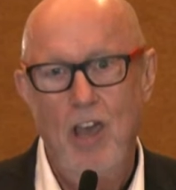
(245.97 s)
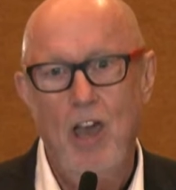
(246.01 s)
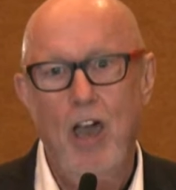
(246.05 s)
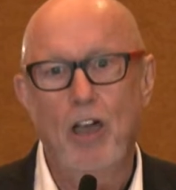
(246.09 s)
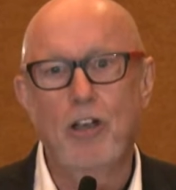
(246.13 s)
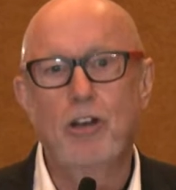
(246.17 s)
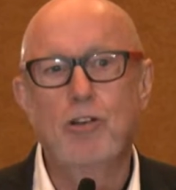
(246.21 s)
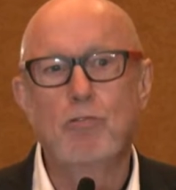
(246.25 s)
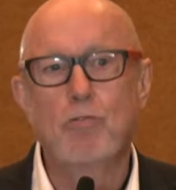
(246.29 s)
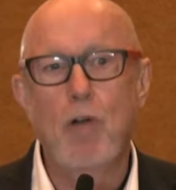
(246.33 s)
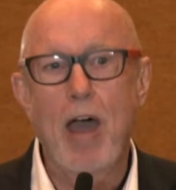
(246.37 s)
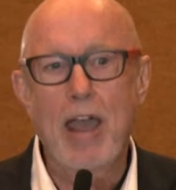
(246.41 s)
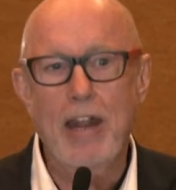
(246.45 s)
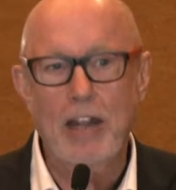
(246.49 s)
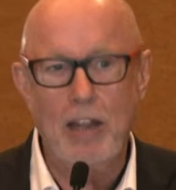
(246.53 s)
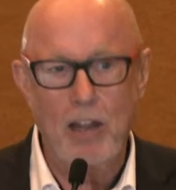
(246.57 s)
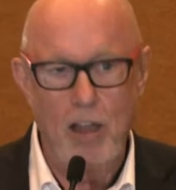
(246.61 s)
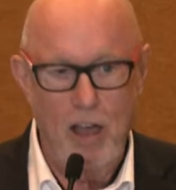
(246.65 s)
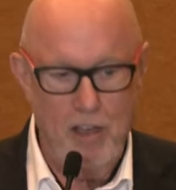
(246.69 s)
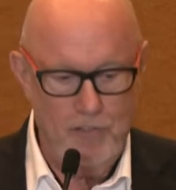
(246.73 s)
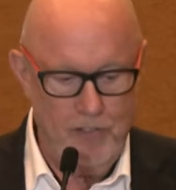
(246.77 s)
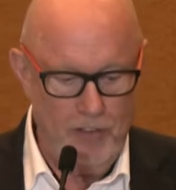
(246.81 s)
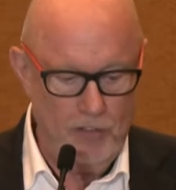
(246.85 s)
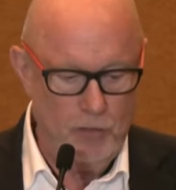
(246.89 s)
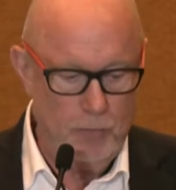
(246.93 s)
A great
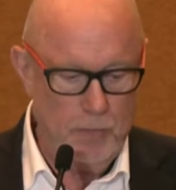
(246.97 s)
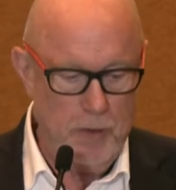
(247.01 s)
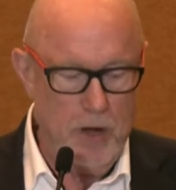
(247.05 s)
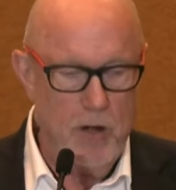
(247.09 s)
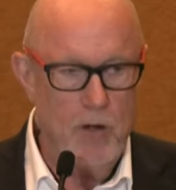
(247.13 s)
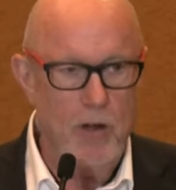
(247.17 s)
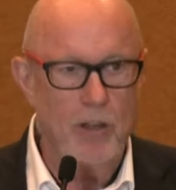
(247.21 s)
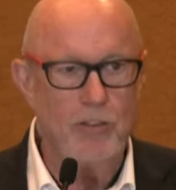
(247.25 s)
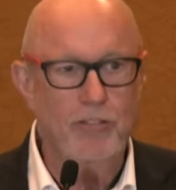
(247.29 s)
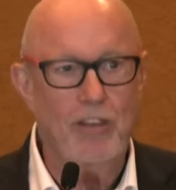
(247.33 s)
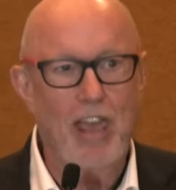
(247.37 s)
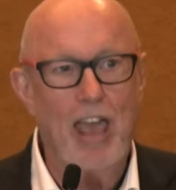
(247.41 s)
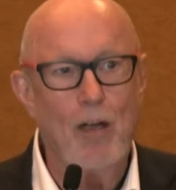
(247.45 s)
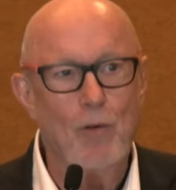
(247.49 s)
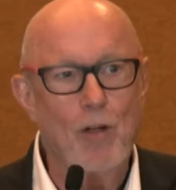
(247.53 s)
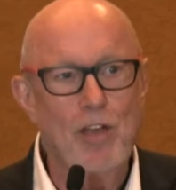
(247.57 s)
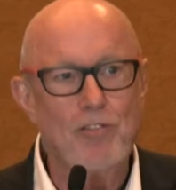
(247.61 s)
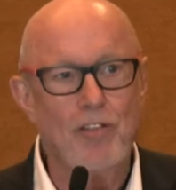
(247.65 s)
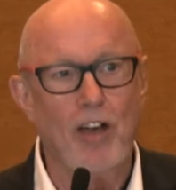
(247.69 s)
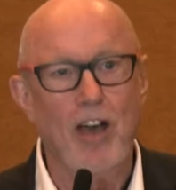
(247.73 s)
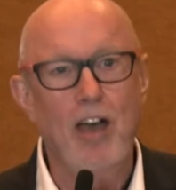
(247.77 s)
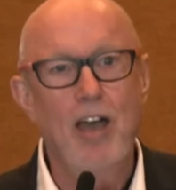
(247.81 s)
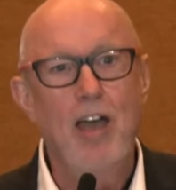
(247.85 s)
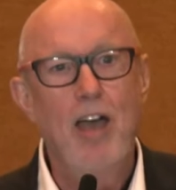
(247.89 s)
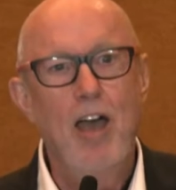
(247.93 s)
life experience.
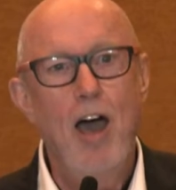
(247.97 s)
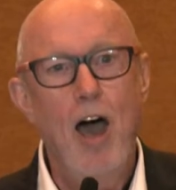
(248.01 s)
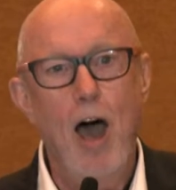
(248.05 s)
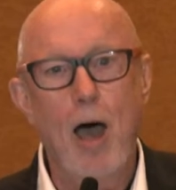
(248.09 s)
However,